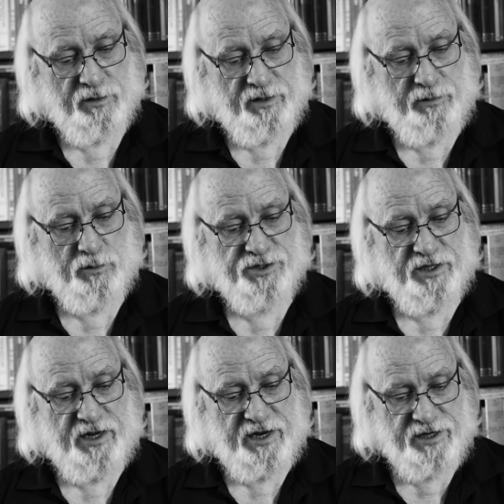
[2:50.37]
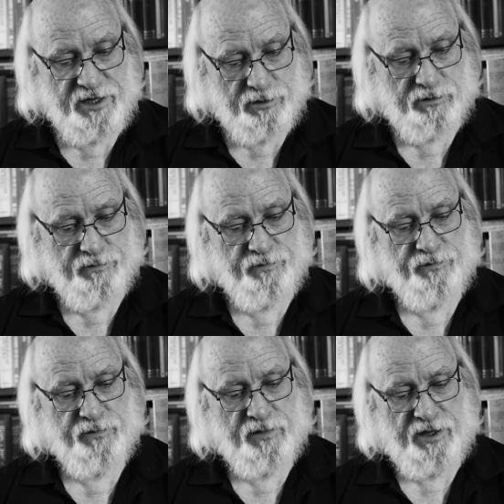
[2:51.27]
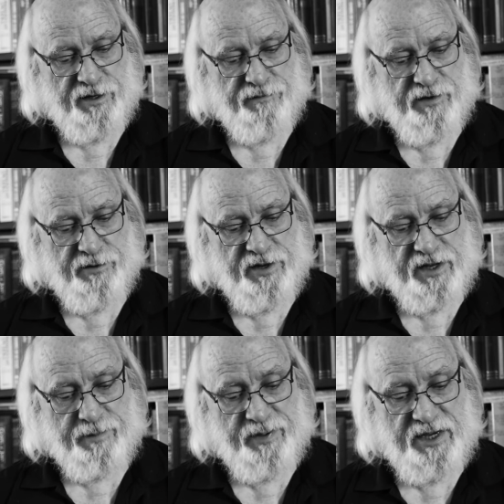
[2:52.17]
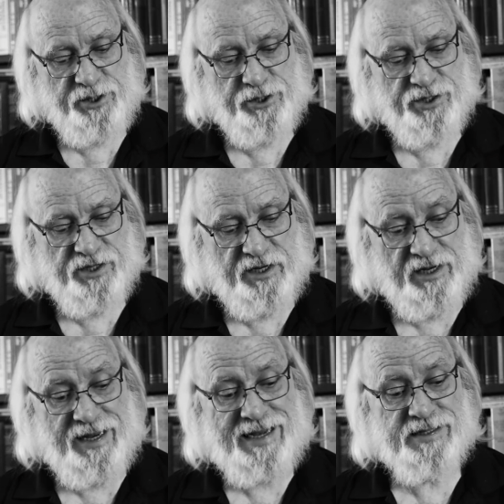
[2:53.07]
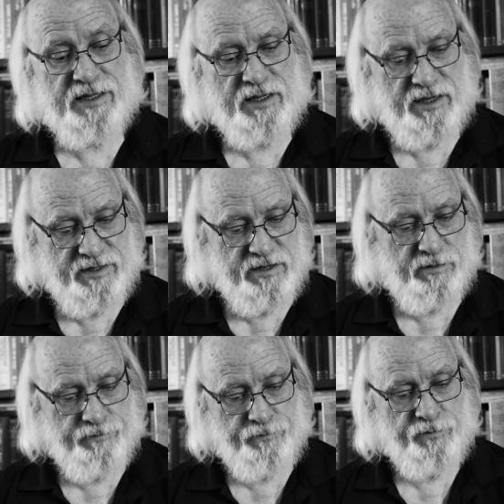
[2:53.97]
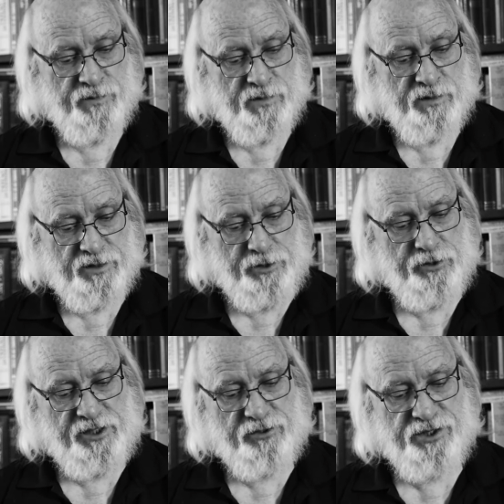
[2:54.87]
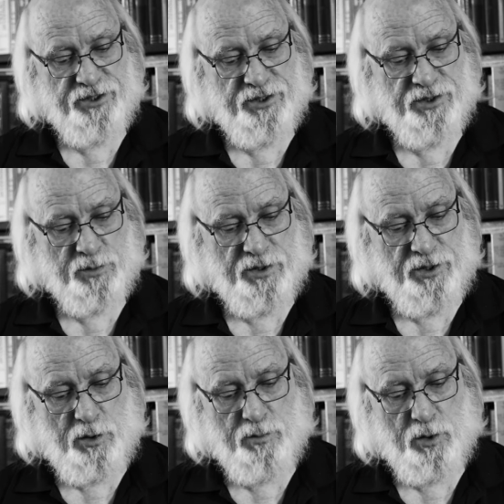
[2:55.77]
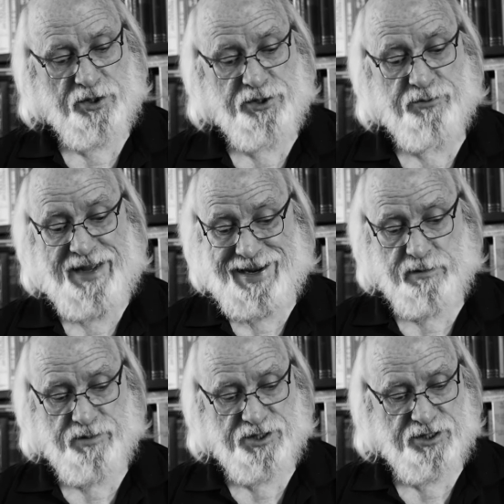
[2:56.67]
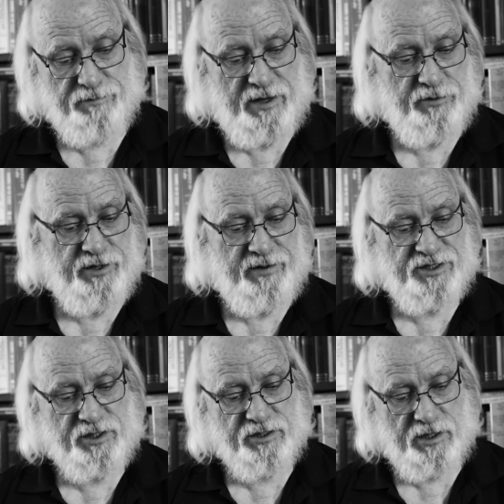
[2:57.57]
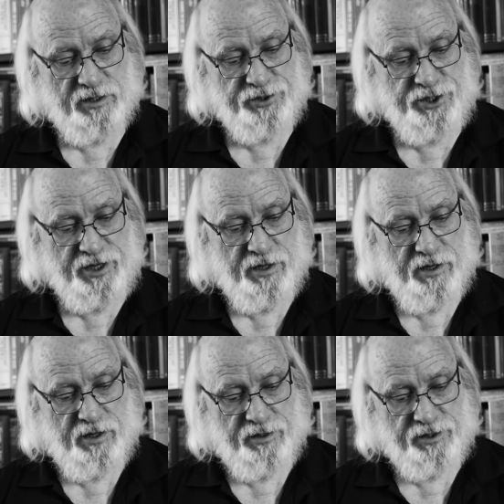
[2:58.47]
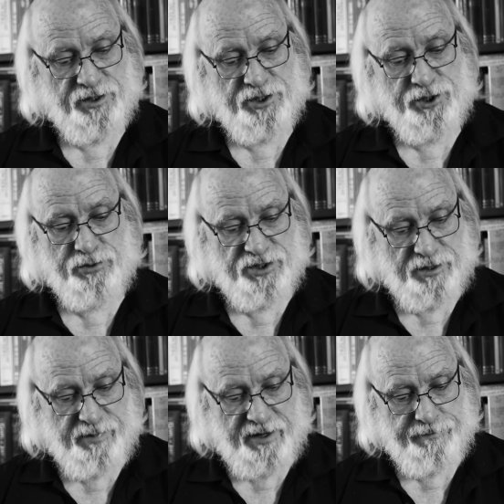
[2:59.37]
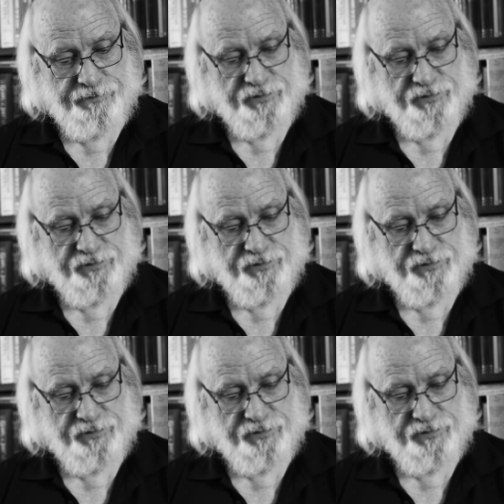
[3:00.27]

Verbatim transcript: It was an ideal, and a very capacious and elastic ideal. The early Christians were no more unanimous about their eschatology than the Jews had been,